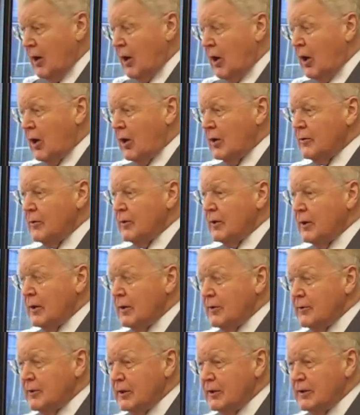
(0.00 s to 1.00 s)
on
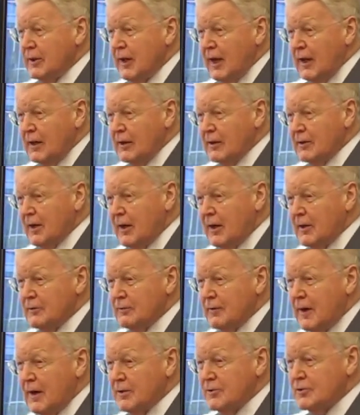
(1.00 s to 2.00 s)
detailed,
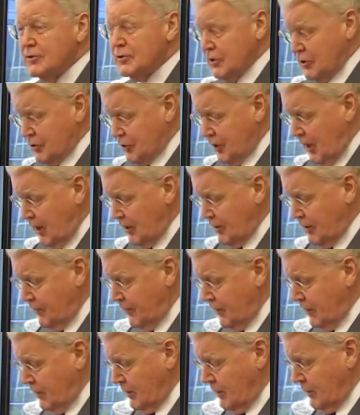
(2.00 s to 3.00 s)
advanced
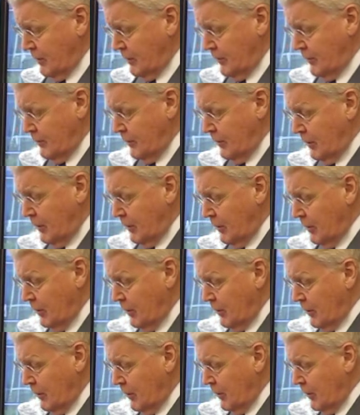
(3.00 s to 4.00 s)
scientific
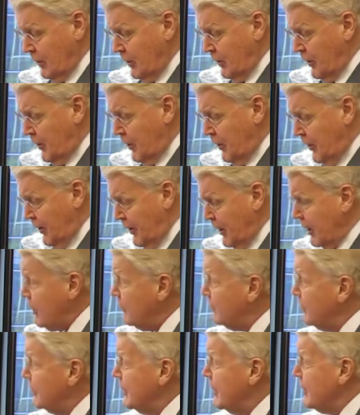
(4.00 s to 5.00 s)

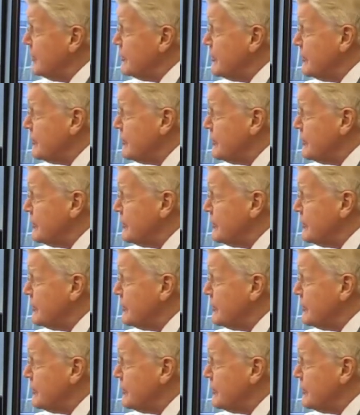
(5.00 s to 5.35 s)
recommendations.